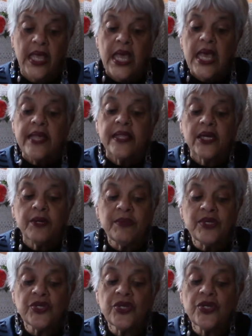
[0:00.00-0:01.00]
The
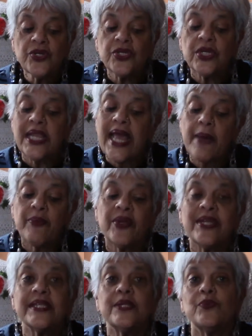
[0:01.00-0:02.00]
Commissioners
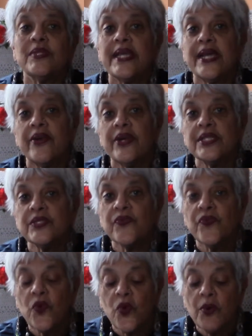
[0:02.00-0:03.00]
collaborated with the area's
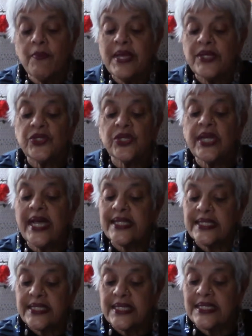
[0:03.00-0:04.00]
4 major health
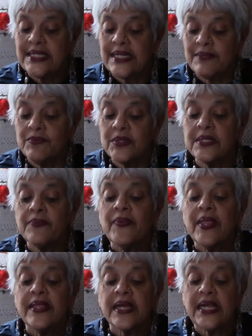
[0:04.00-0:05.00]
systems, the
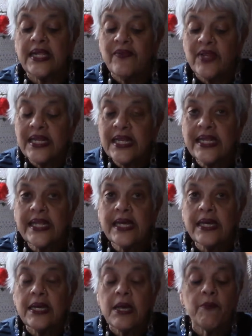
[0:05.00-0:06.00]
Cleveland Clinic,
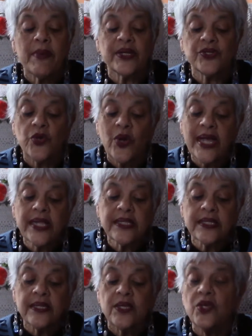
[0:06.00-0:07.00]
Metro Health,
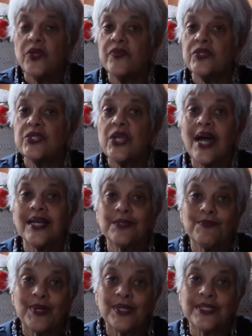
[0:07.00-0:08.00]
University
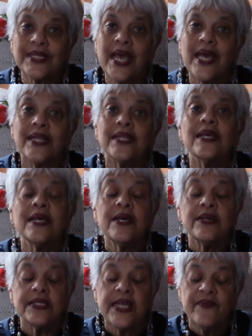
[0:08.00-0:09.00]
Hospitals, and
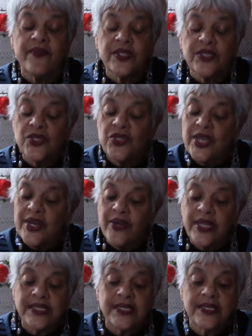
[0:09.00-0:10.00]
St. Vincent Charity
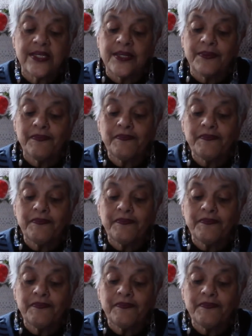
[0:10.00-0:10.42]
System,